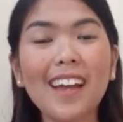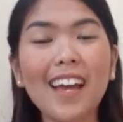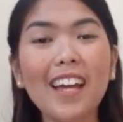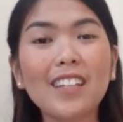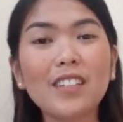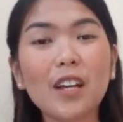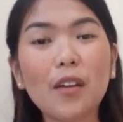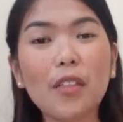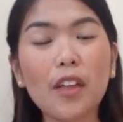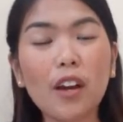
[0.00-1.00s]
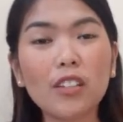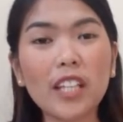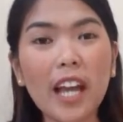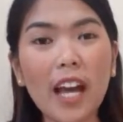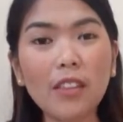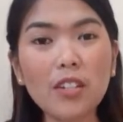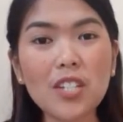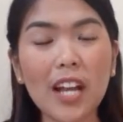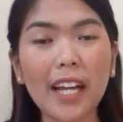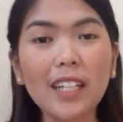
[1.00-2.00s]
And on the other
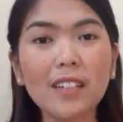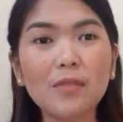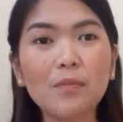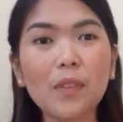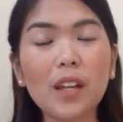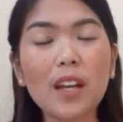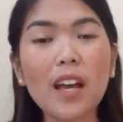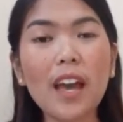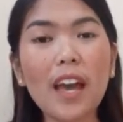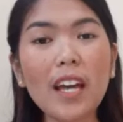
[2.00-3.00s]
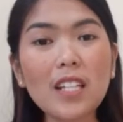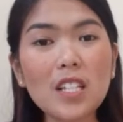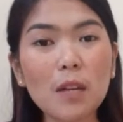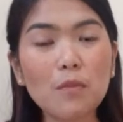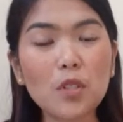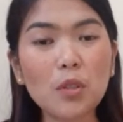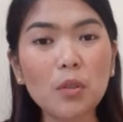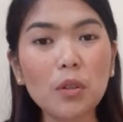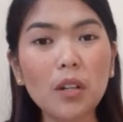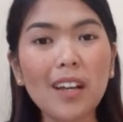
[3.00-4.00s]
side, x sub
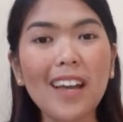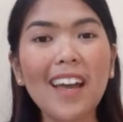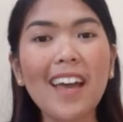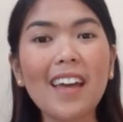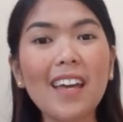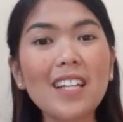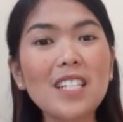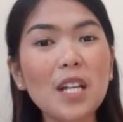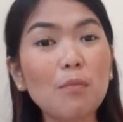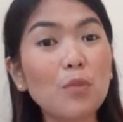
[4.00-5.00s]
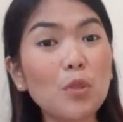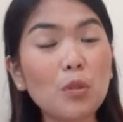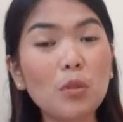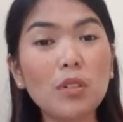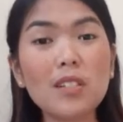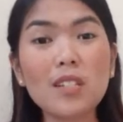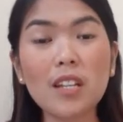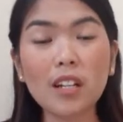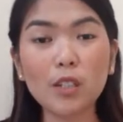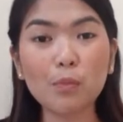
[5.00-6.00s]
2, x sub 2
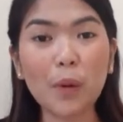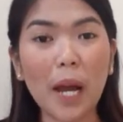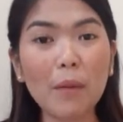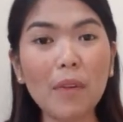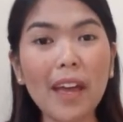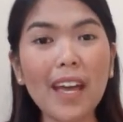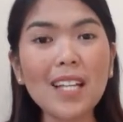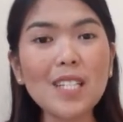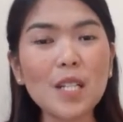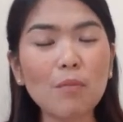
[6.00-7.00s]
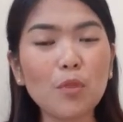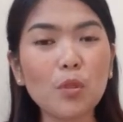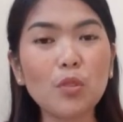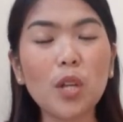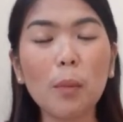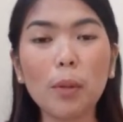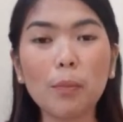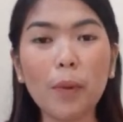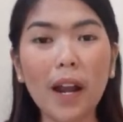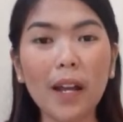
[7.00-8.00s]
single prime, x sub 2
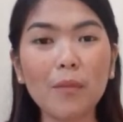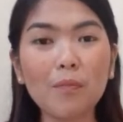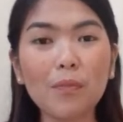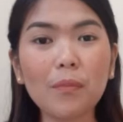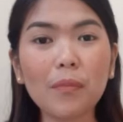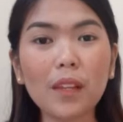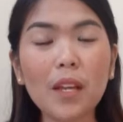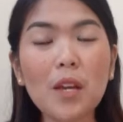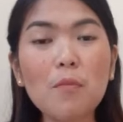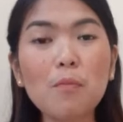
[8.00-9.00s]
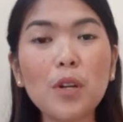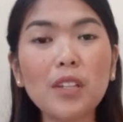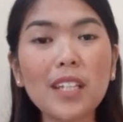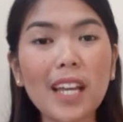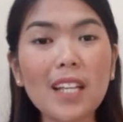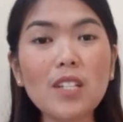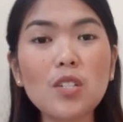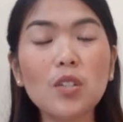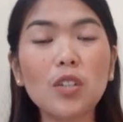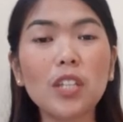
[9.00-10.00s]
double prime
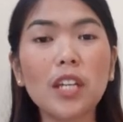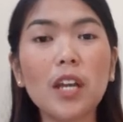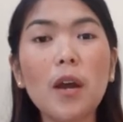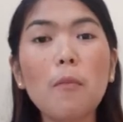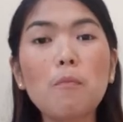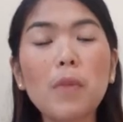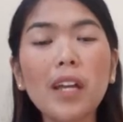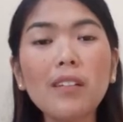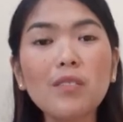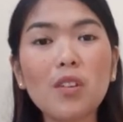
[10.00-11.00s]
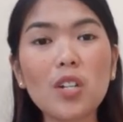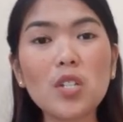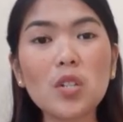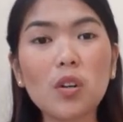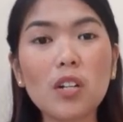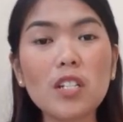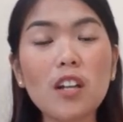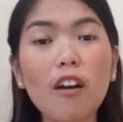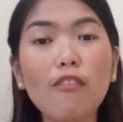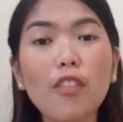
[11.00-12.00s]
pertains to the mean raw
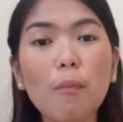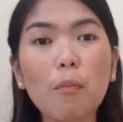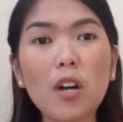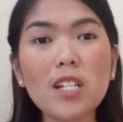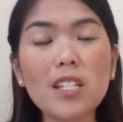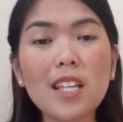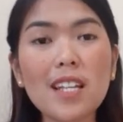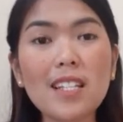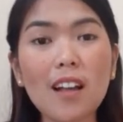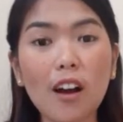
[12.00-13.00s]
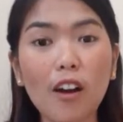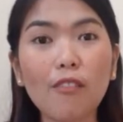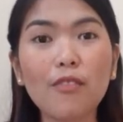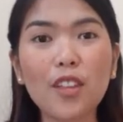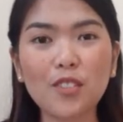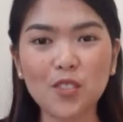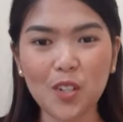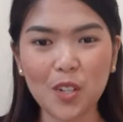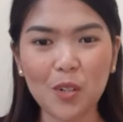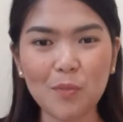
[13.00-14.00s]
scores of the post-test of the
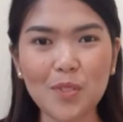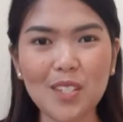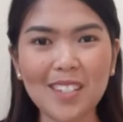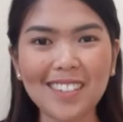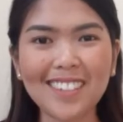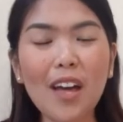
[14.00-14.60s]
three groups.